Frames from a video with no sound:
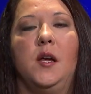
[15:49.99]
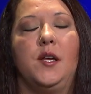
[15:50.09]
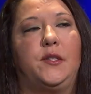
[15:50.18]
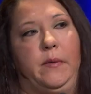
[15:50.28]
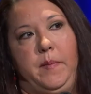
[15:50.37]

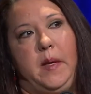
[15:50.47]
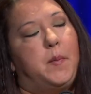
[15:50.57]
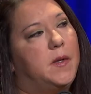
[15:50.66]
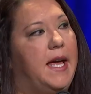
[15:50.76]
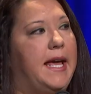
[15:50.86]
So when
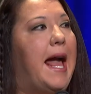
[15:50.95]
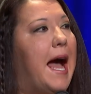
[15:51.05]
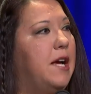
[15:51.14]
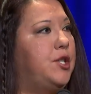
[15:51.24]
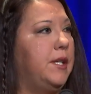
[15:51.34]
people like
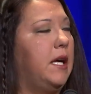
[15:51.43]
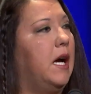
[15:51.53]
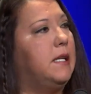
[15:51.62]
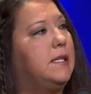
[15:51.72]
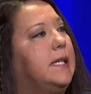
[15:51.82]
Ashley
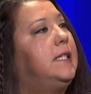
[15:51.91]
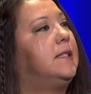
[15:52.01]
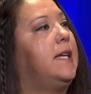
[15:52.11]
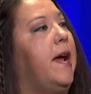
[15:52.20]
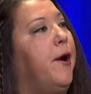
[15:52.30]
got addicted
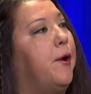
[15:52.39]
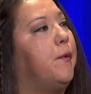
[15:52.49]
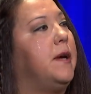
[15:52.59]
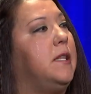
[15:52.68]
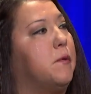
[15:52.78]
to
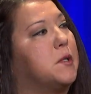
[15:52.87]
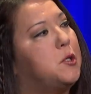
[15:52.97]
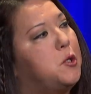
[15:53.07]
heroin, there was